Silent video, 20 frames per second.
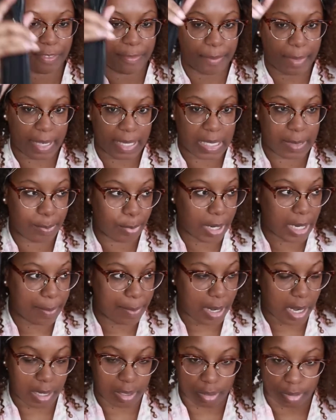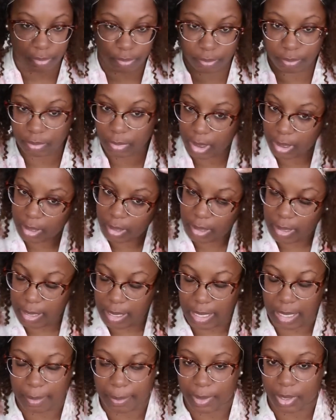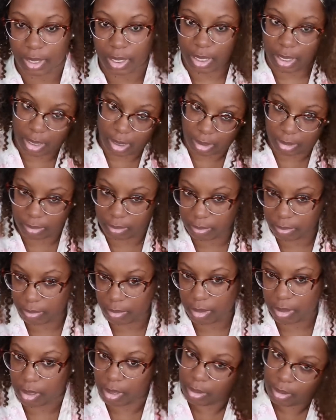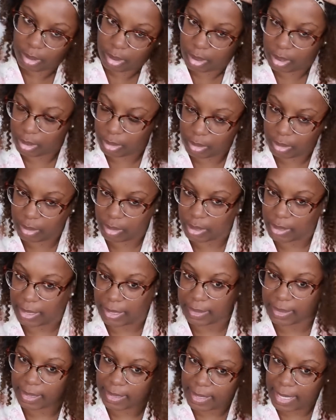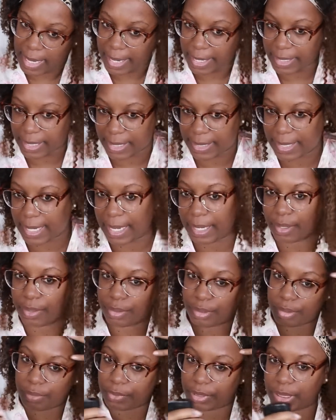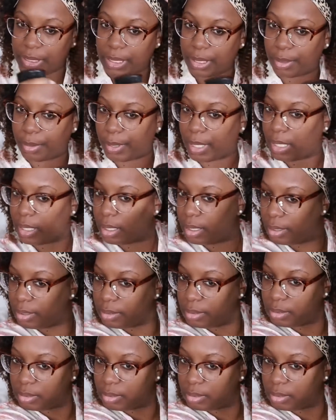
with my spray bottle and I'm gonna get this hair detangled really quick.